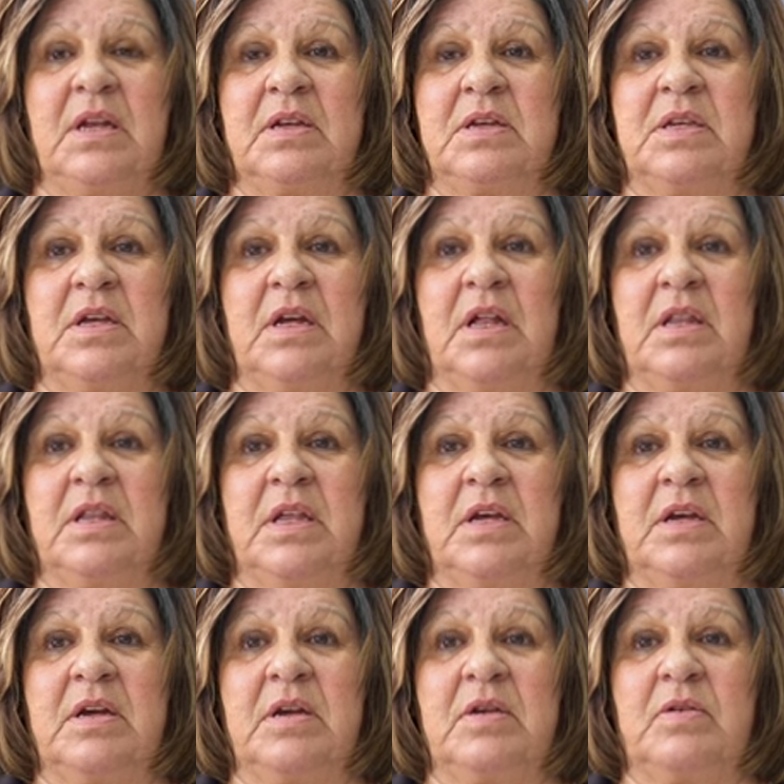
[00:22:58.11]
until
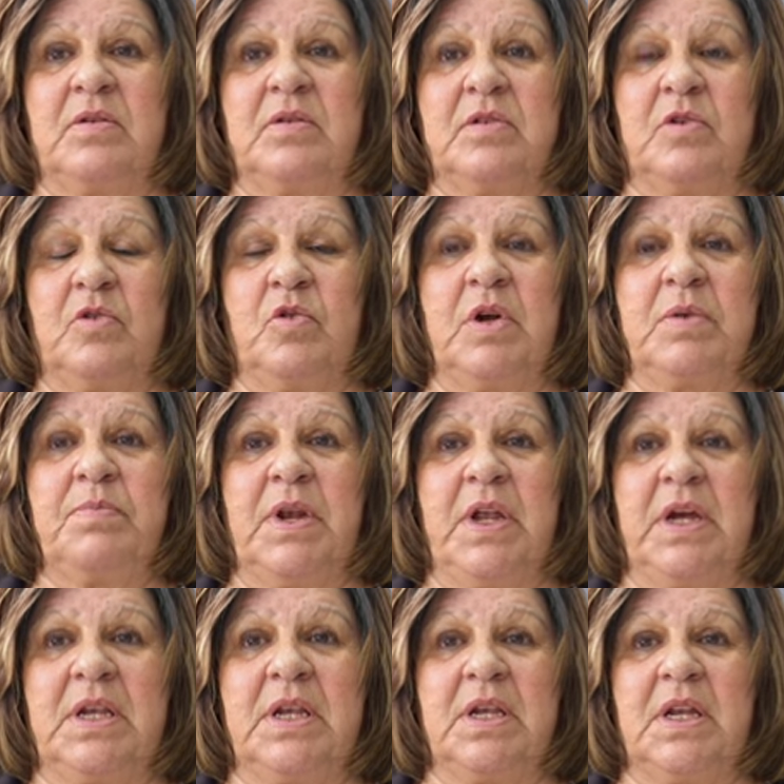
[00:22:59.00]
they quit
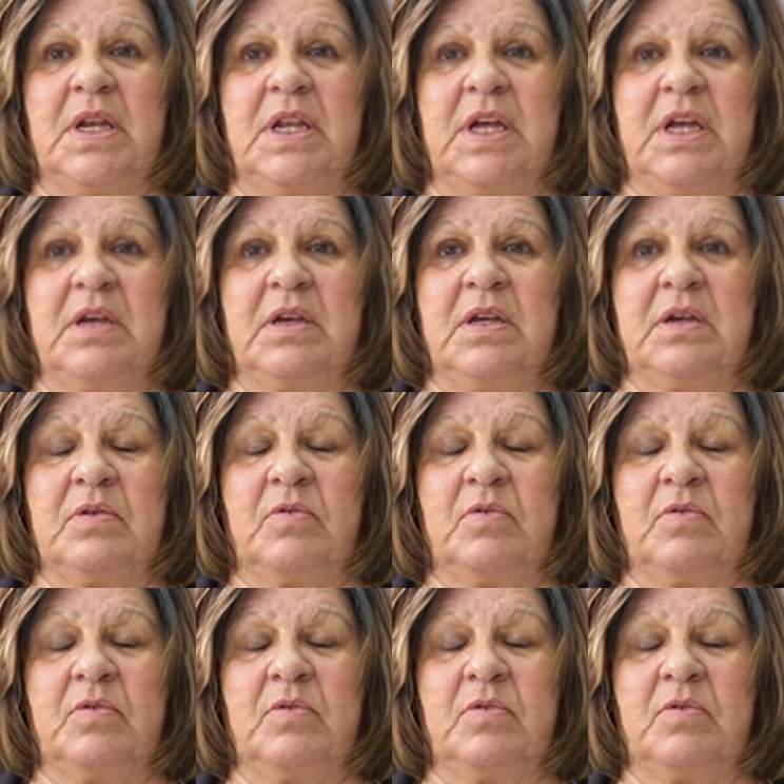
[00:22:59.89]
playing Little League.